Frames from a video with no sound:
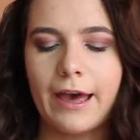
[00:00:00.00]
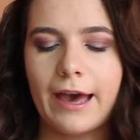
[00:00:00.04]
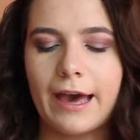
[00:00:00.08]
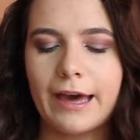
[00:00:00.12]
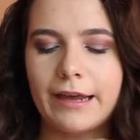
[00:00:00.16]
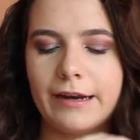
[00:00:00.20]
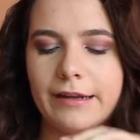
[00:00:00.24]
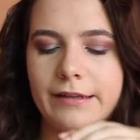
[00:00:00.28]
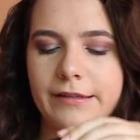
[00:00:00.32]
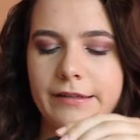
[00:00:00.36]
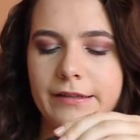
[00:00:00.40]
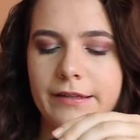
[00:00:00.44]

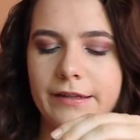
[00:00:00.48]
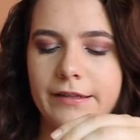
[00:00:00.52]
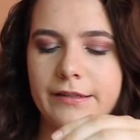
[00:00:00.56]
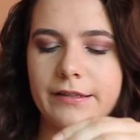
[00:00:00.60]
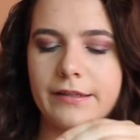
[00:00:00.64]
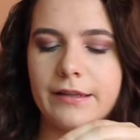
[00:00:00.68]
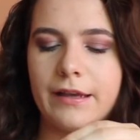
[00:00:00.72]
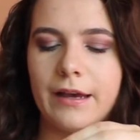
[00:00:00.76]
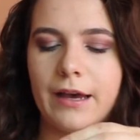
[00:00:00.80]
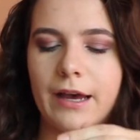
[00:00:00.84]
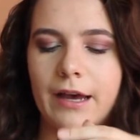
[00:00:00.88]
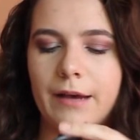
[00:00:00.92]
and it's
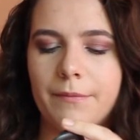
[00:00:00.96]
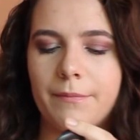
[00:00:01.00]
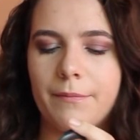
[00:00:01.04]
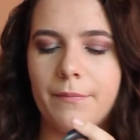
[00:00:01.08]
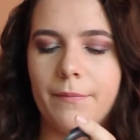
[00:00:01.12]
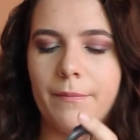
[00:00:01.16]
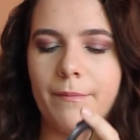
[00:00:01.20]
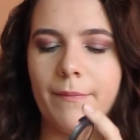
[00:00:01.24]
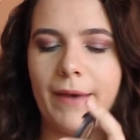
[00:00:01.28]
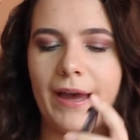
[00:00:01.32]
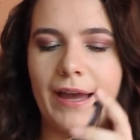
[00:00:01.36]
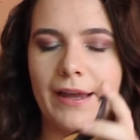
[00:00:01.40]
this
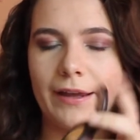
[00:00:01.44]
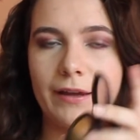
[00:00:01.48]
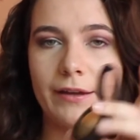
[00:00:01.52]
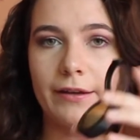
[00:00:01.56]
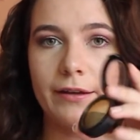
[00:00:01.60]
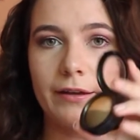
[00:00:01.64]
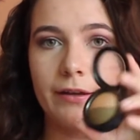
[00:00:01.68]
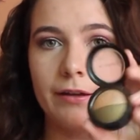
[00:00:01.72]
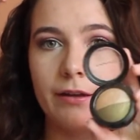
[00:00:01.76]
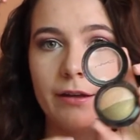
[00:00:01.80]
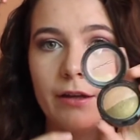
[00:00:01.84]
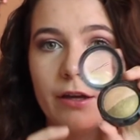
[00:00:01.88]

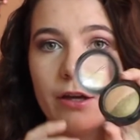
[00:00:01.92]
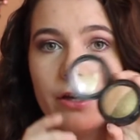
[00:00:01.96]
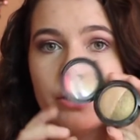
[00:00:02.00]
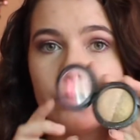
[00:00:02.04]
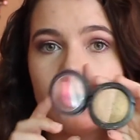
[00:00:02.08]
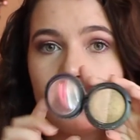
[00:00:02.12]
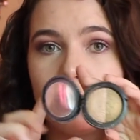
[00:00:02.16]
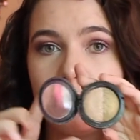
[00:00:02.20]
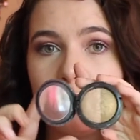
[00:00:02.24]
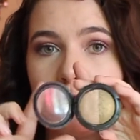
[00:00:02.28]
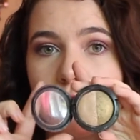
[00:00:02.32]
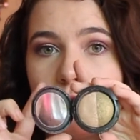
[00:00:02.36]
MAC
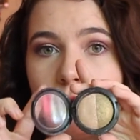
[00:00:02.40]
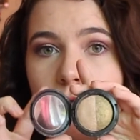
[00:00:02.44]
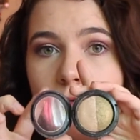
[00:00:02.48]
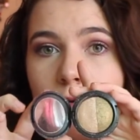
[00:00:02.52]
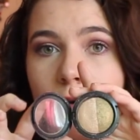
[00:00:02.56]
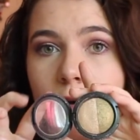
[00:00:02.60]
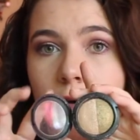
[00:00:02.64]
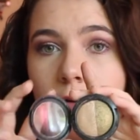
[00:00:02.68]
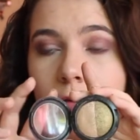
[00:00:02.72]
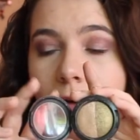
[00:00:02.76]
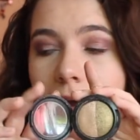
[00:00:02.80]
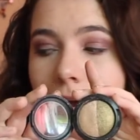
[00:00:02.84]

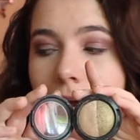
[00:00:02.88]
Duo